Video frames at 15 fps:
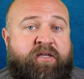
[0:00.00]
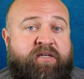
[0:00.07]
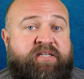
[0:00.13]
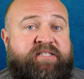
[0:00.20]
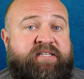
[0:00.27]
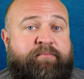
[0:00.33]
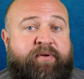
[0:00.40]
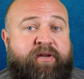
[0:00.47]
To
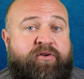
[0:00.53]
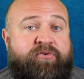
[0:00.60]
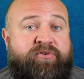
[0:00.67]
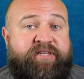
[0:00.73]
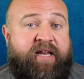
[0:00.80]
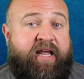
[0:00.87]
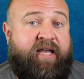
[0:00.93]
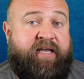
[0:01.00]
somebody who's
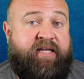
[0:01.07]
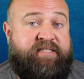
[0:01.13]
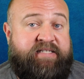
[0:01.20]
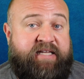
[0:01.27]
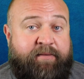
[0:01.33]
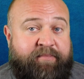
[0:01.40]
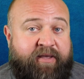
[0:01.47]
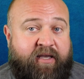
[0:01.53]
an
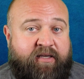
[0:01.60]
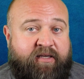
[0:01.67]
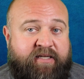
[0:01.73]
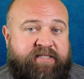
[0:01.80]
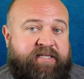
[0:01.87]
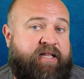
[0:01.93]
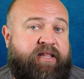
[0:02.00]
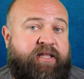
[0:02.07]
academic,
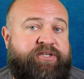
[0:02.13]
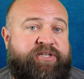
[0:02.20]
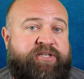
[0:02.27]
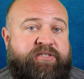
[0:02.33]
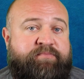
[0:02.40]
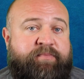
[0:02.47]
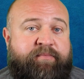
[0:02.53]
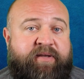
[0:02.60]

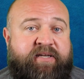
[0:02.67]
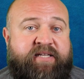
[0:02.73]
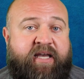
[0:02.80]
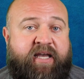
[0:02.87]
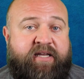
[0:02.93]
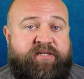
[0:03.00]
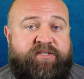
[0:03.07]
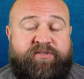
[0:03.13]
intelligence may be
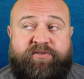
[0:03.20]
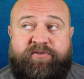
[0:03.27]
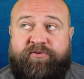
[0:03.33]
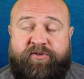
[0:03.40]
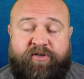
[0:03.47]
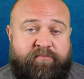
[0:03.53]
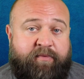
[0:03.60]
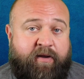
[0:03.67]
tied to
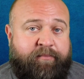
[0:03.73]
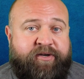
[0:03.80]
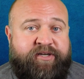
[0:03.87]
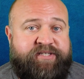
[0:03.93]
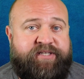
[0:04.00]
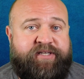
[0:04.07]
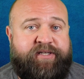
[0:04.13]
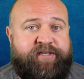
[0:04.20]
good memory
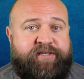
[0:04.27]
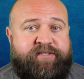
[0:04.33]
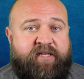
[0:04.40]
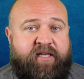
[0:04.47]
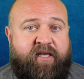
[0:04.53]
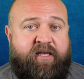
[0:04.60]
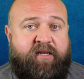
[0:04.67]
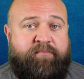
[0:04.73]
skills
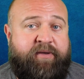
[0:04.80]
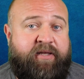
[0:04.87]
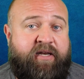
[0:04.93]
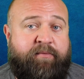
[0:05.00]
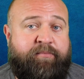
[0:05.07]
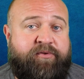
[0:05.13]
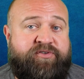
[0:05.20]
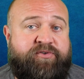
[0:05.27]
and being
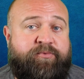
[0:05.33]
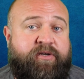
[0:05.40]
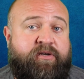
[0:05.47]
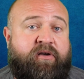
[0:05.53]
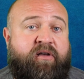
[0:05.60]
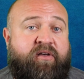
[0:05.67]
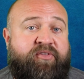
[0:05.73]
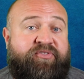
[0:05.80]
able to
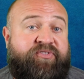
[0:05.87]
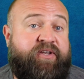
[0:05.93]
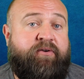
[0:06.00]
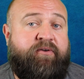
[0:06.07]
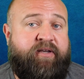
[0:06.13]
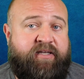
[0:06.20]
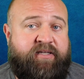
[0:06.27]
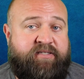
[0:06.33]
recall
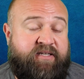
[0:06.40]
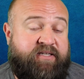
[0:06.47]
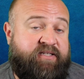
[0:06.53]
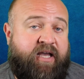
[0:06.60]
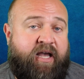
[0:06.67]
theories and